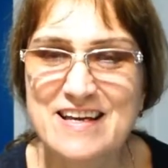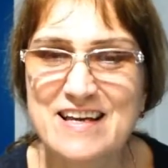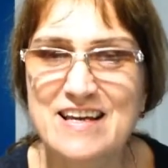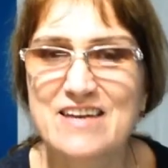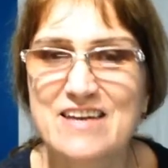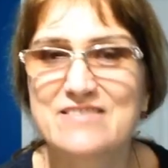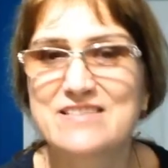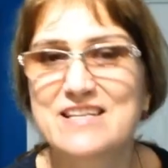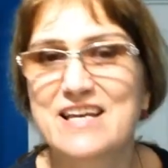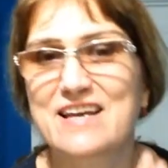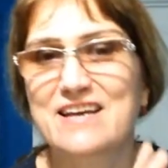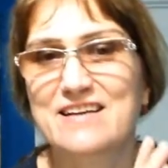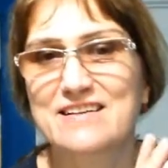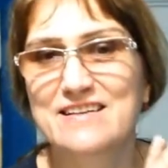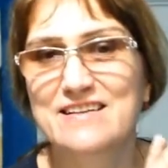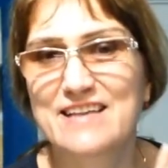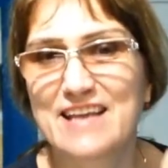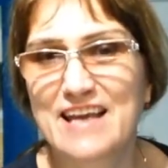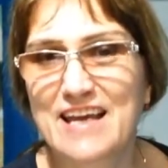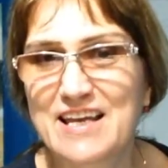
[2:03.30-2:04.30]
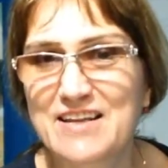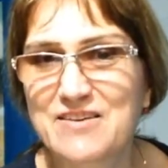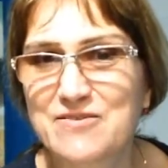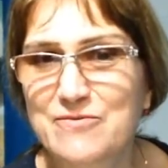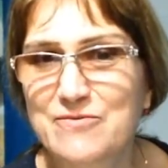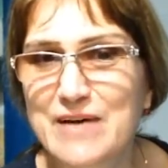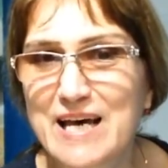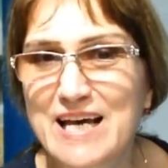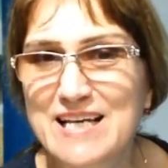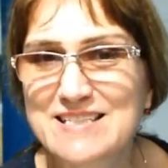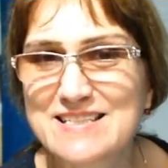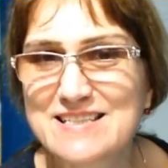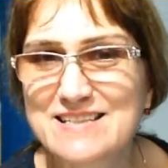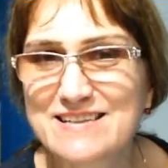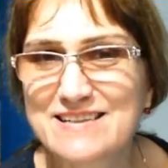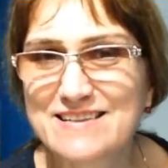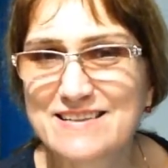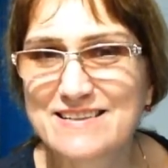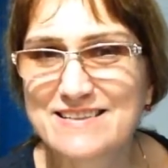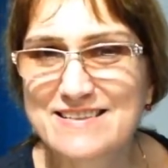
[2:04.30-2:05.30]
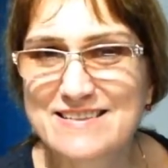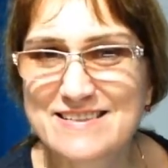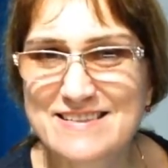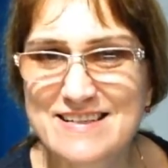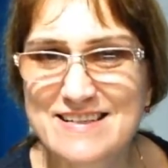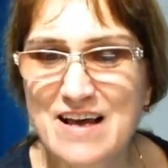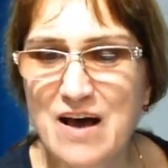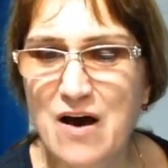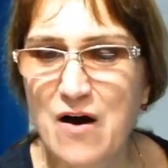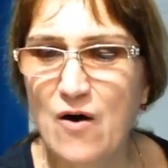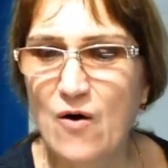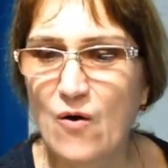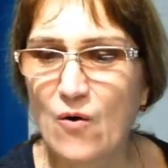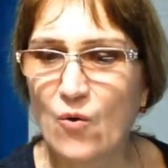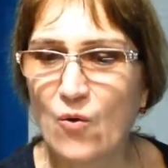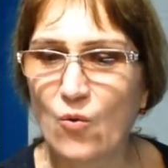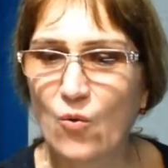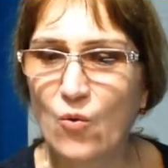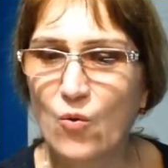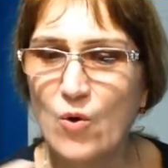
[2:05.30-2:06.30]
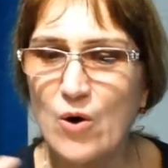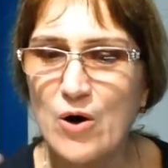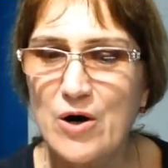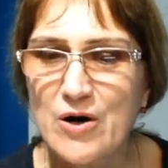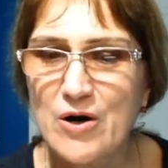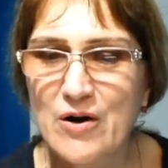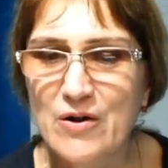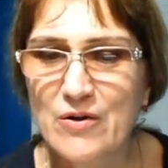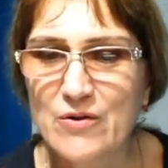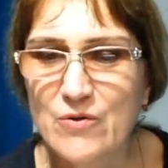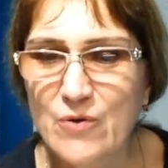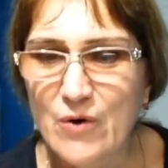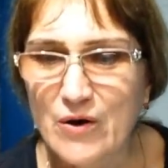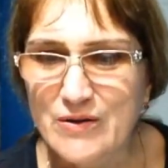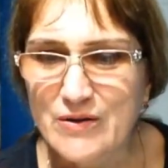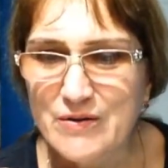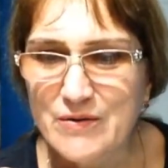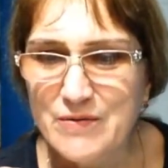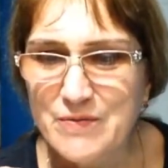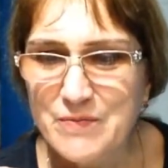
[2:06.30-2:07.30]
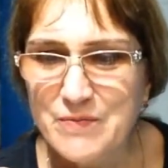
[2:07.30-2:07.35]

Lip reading: If they contain vessels or not.